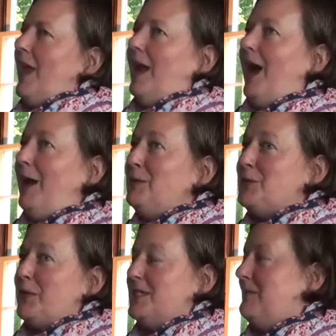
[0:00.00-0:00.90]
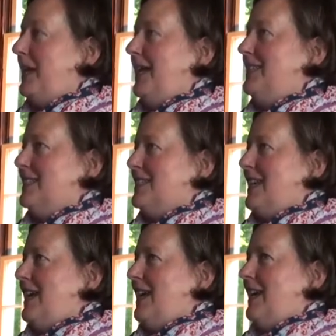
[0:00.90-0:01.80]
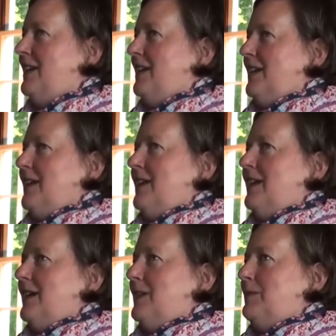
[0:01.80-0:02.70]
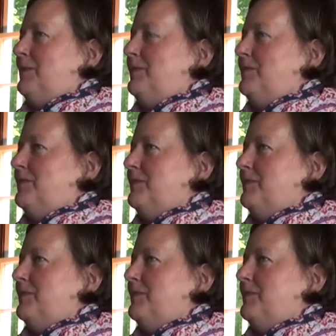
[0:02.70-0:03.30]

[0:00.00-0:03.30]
And I was raising my hand to say, um,